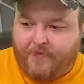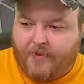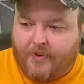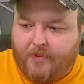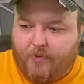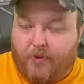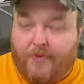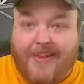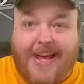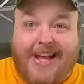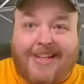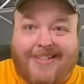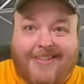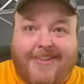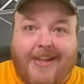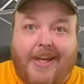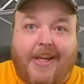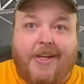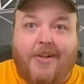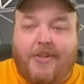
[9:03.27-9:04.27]
with that
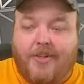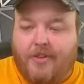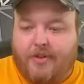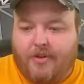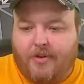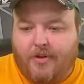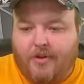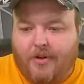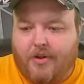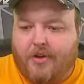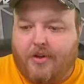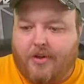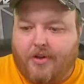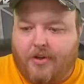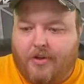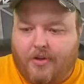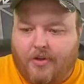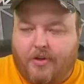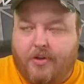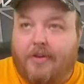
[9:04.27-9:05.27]
stage.
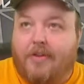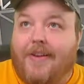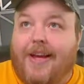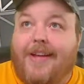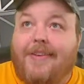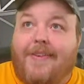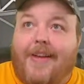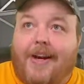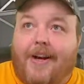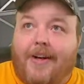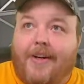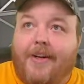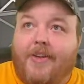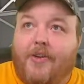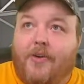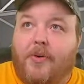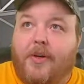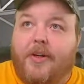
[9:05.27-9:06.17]
That's not gonna do